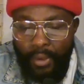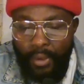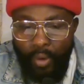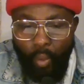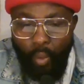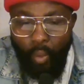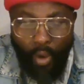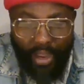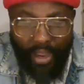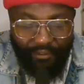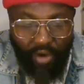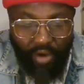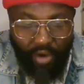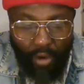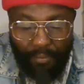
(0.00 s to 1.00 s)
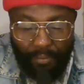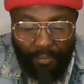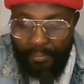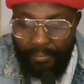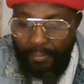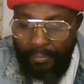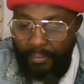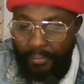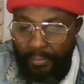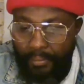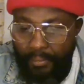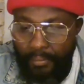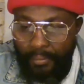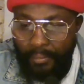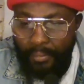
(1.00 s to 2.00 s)
We have come
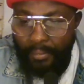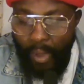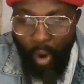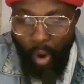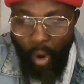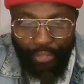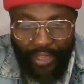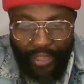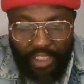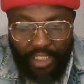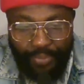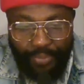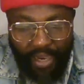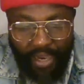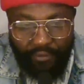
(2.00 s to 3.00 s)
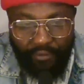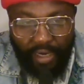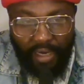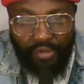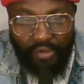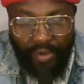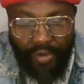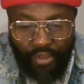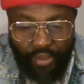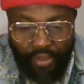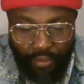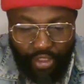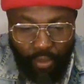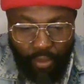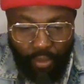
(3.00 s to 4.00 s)
on this Biafran
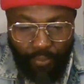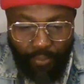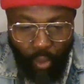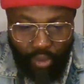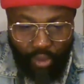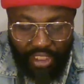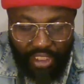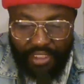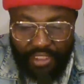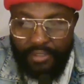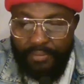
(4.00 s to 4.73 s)
Restoration Project,